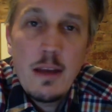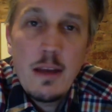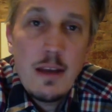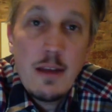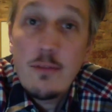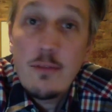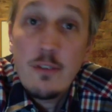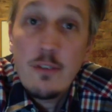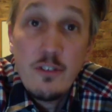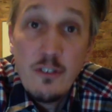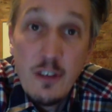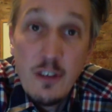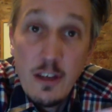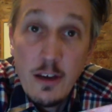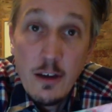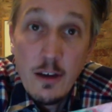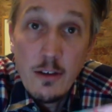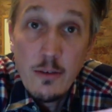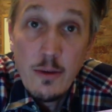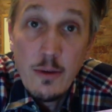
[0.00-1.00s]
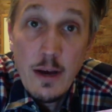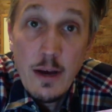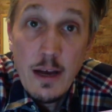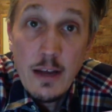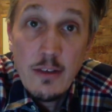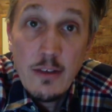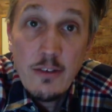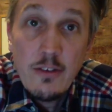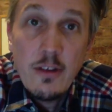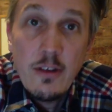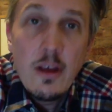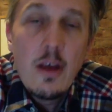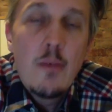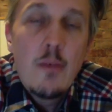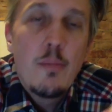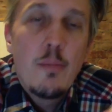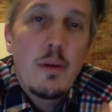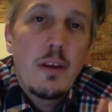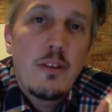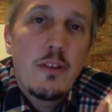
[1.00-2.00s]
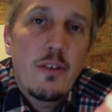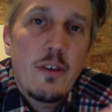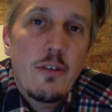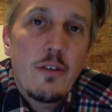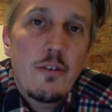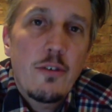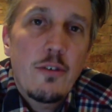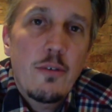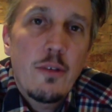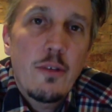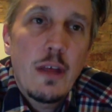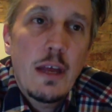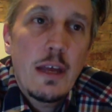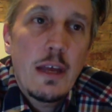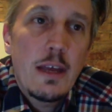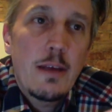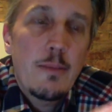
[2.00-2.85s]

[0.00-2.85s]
never see otherwise, but it's also like